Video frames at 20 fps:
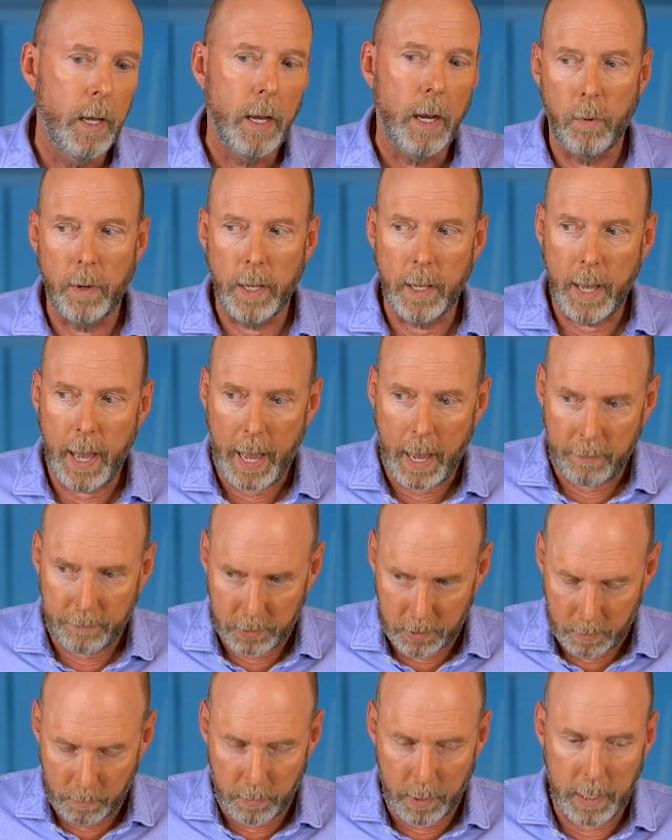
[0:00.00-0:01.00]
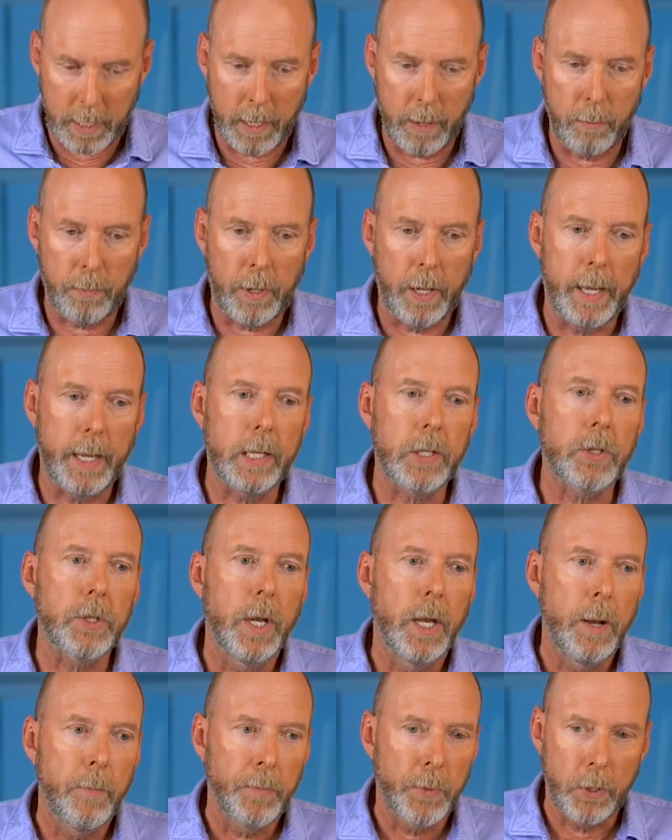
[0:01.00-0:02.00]
we have somebody in place
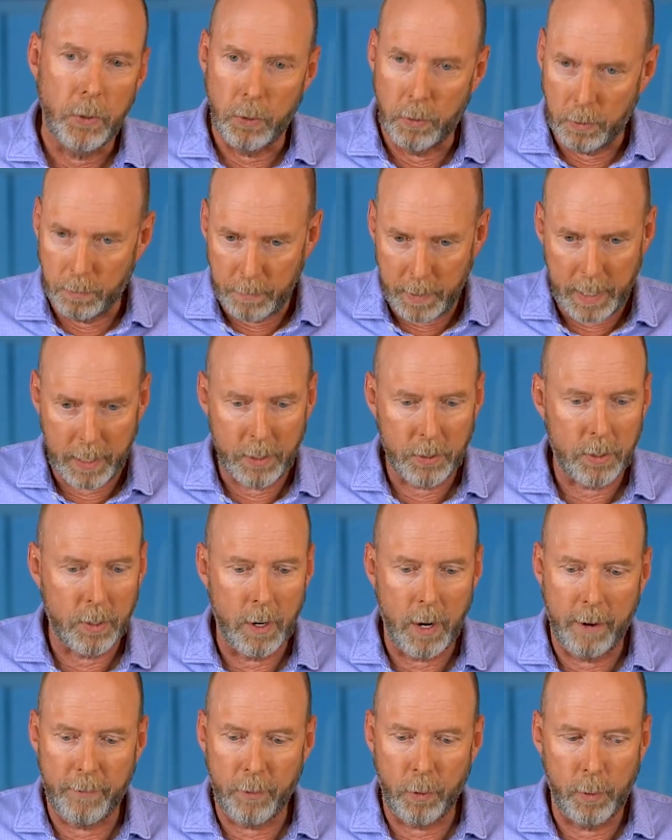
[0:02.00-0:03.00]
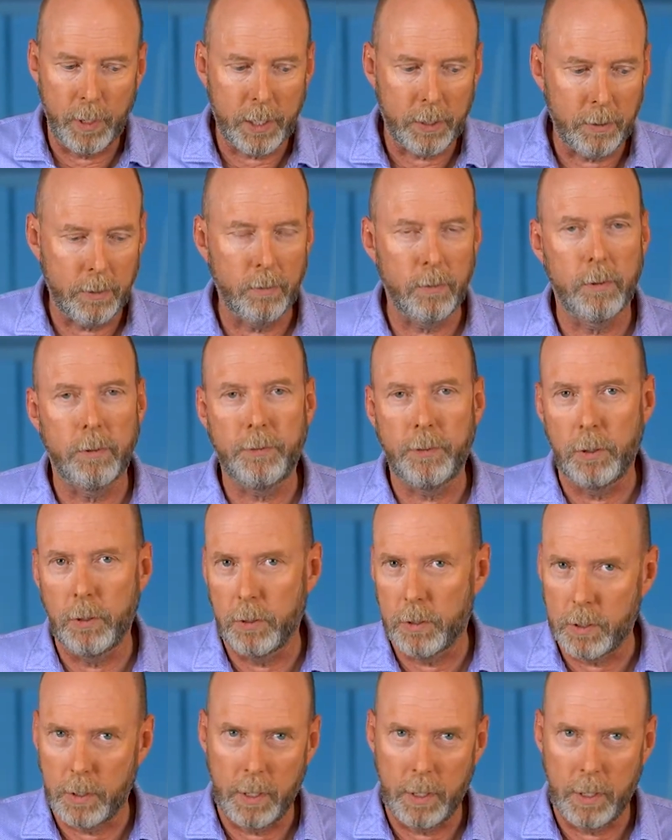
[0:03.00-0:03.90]
who made us an offer we couldn't refuse.